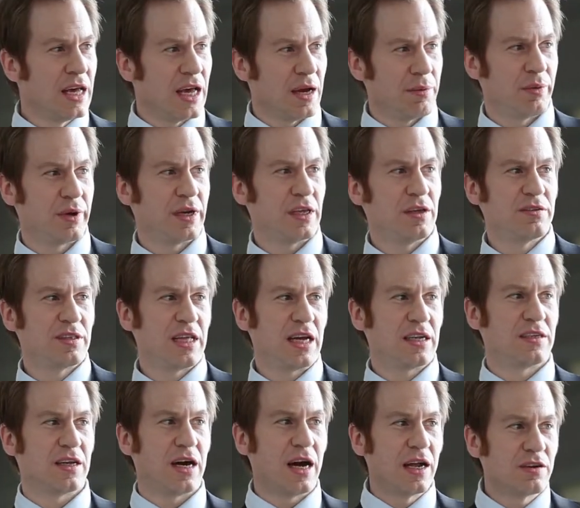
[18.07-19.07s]
We want to use
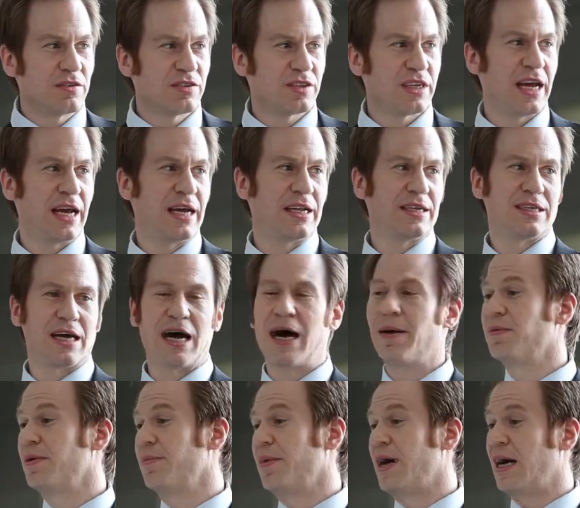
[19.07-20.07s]
that to understand, to
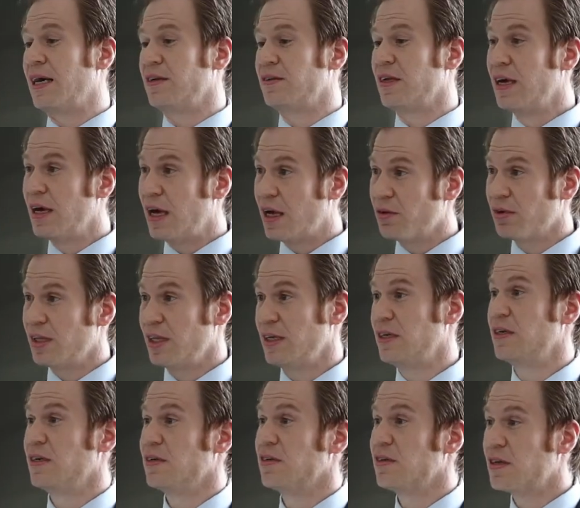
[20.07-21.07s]
optimize, and really
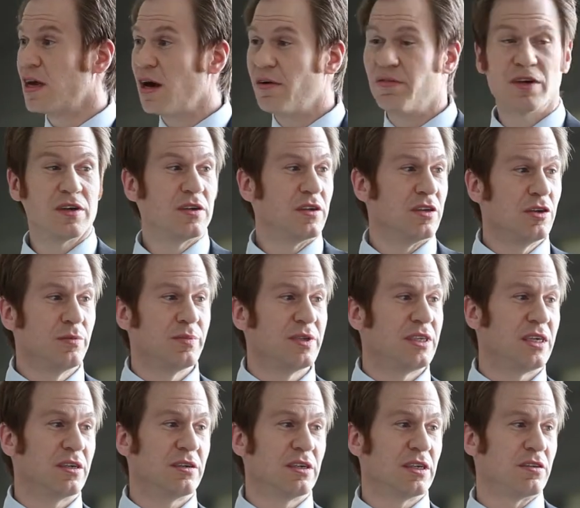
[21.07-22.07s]
to discover new
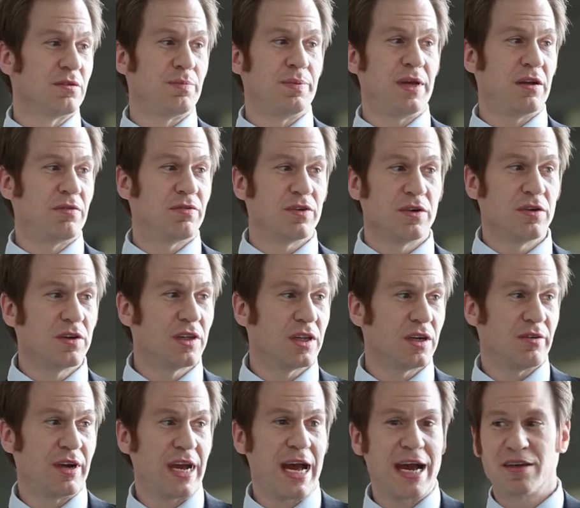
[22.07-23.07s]
materials, be it for
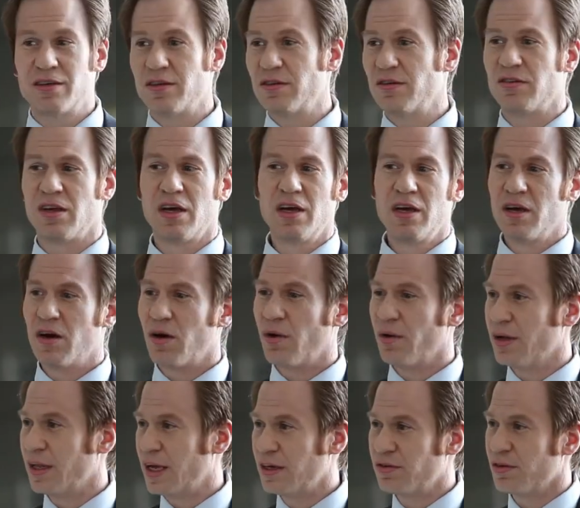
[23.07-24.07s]
nuclear reactors or
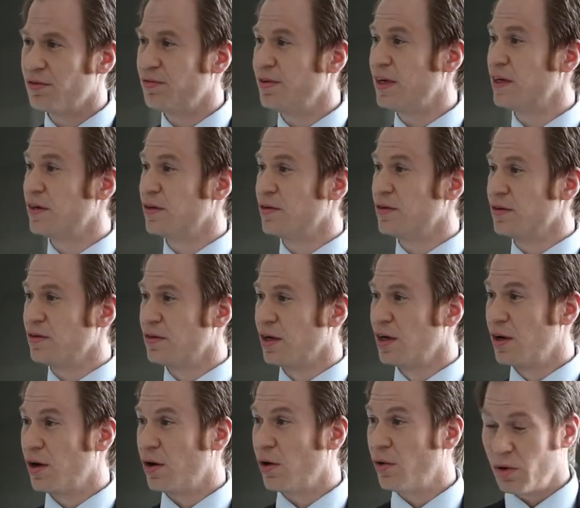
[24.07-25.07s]
electric vehicles
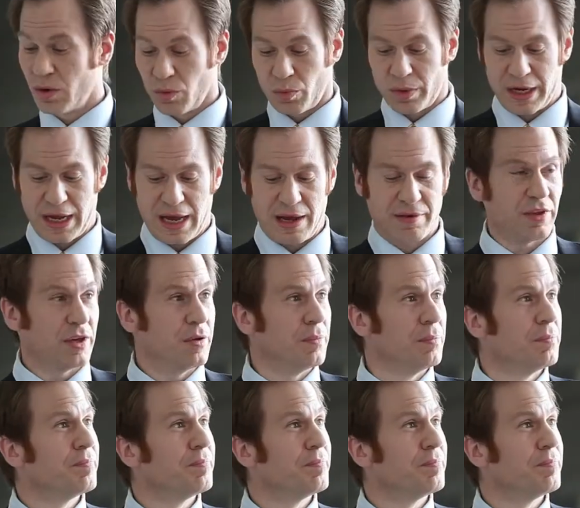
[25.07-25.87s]
or what have you.